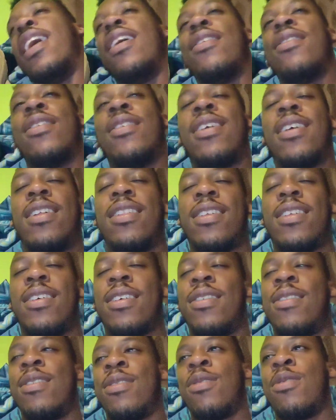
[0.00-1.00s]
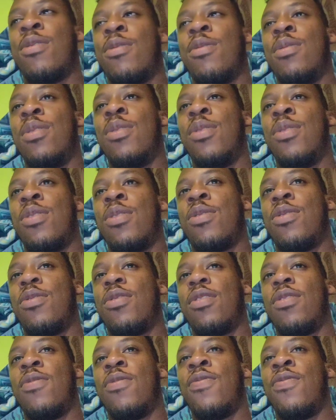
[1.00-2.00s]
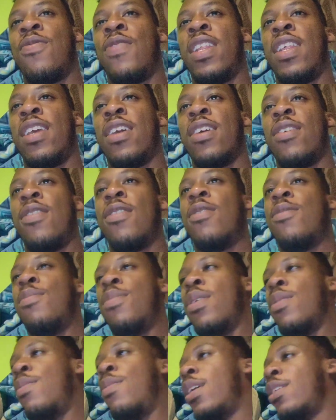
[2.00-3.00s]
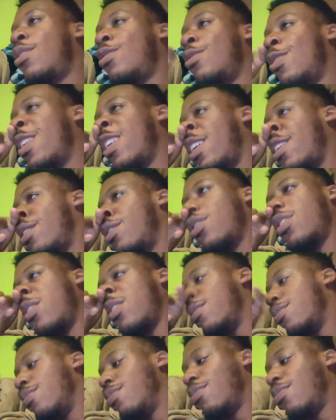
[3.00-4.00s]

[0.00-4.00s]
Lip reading: I don't know how long I'm gonna do this video, but my 2 cents